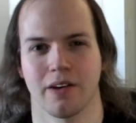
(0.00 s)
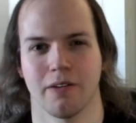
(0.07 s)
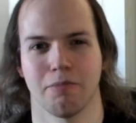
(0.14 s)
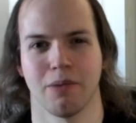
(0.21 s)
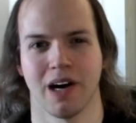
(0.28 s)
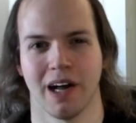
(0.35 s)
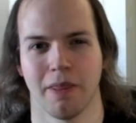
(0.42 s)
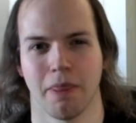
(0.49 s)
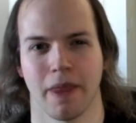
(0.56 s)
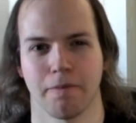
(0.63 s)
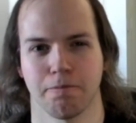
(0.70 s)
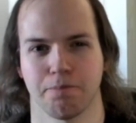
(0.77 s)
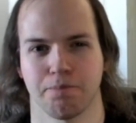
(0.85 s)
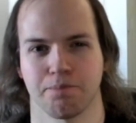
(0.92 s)

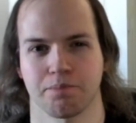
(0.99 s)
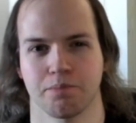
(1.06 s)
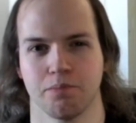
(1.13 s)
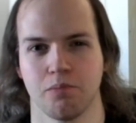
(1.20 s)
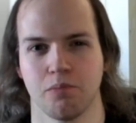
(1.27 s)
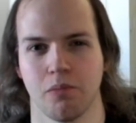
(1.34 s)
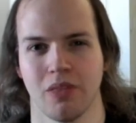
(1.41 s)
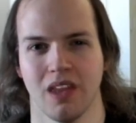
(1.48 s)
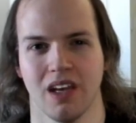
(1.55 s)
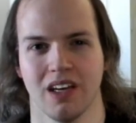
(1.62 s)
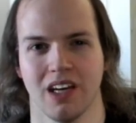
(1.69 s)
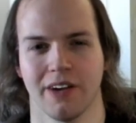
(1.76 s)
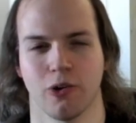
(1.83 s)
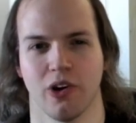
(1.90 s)

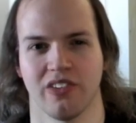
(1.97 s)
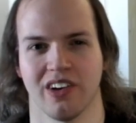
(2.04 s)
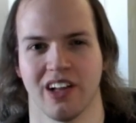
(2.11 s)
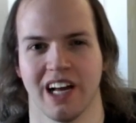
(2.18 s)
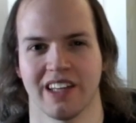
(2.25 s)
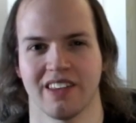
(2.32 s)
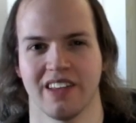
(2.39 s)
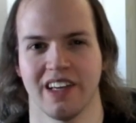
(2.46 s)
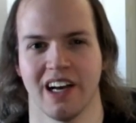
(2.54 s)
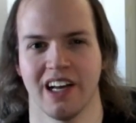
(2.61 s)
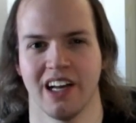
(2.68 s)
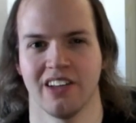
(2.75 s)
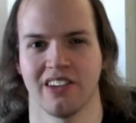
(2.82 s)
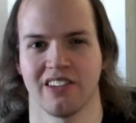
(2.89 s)
And of course I like the
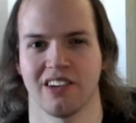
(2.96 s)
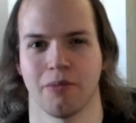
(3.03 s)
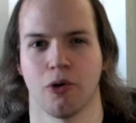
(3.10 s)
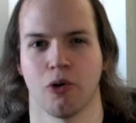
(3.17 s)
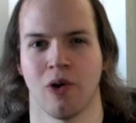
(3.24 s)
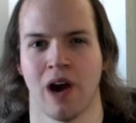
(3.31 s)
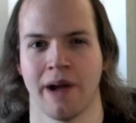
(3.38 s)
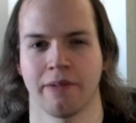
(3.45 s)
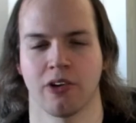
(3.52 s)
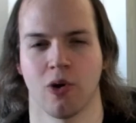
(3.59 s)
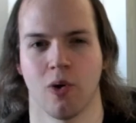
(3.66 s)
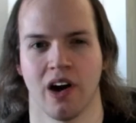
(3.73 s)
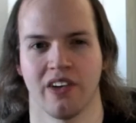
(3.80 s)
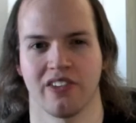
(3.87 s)
"In a Simple Rhyme"
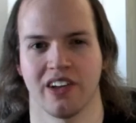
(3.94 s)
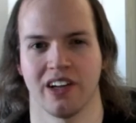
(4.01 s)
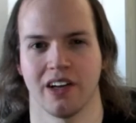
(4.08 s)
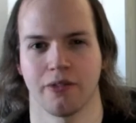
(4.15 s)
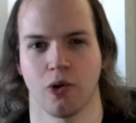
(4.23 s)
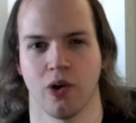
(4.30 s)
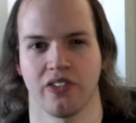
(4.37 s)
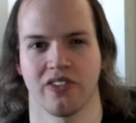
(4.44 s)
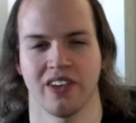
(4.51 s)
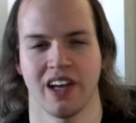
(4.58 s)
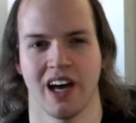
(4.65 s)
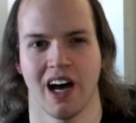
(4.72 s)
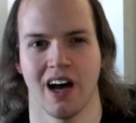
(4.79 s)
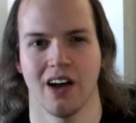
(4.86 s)
chorus, and of course
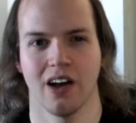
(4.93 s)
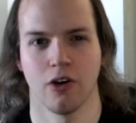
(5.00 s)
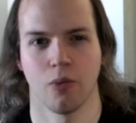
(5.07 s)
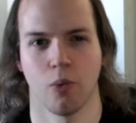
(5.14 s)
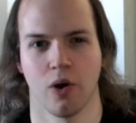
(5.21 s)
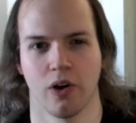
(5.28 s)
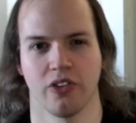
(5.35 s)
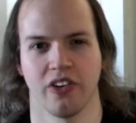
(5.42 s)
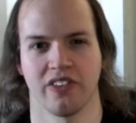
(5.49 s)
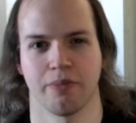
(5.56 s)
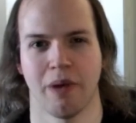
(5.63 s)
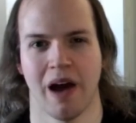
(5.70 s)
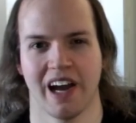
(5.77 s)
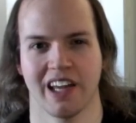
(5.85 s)
the wordless
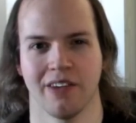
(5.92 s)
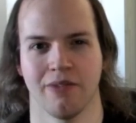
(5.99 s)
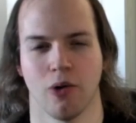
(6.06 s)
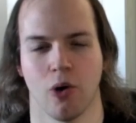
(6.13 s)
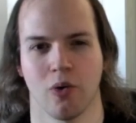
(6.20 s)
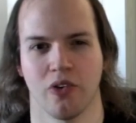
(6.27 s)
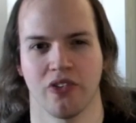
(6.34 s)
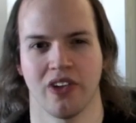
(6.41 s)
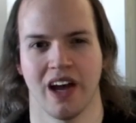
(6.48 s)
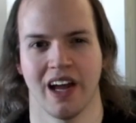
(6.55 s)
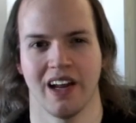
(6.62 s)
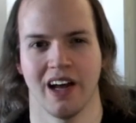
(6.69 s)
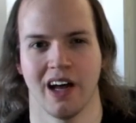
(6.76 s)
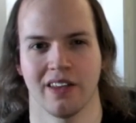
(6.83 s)
backing vocals
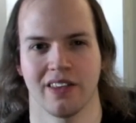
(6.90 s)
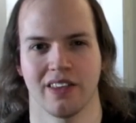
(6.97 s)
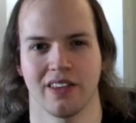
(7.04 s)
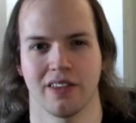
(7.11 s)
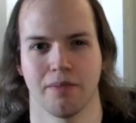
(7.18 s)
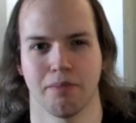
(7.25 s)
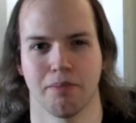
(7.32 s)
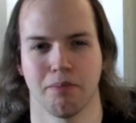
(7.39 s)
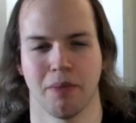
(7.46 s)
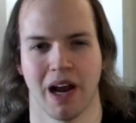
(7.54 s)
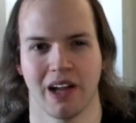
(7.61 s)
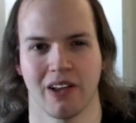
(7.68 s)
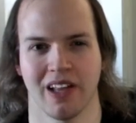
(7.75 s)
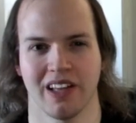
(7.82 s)
that
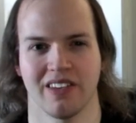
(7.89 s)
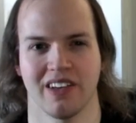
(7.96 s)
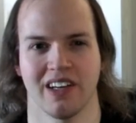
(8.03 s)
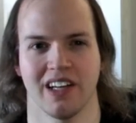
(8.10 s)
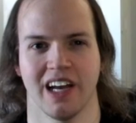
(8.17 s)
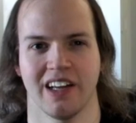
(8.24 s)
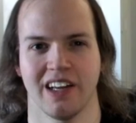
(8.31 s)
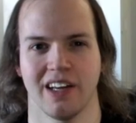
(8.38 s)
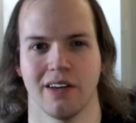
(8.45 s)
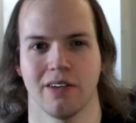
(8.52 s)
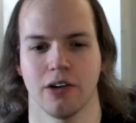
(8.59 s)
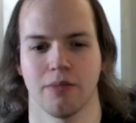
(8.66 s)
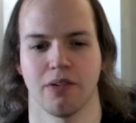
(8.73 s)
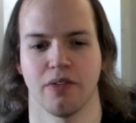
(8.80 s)
Michael Anthony and Eddie
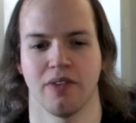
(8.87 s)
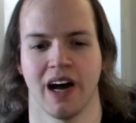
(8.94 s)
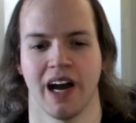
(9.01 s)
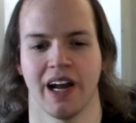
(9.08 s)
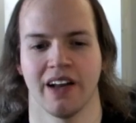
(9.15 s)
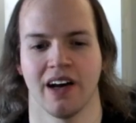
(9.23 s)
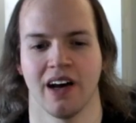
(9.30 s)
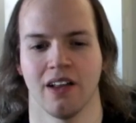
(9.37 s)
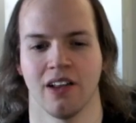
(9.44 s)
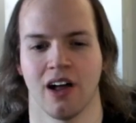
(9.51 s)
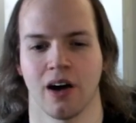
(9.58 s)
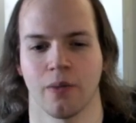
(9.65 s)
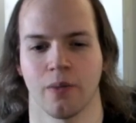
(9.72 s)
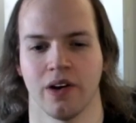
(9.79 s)
provide
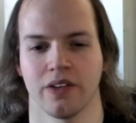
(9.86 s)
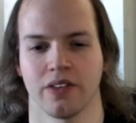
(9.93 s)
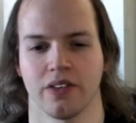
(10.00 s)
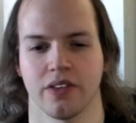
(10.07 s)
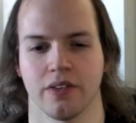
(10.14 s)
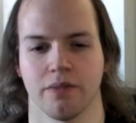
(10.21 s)
along with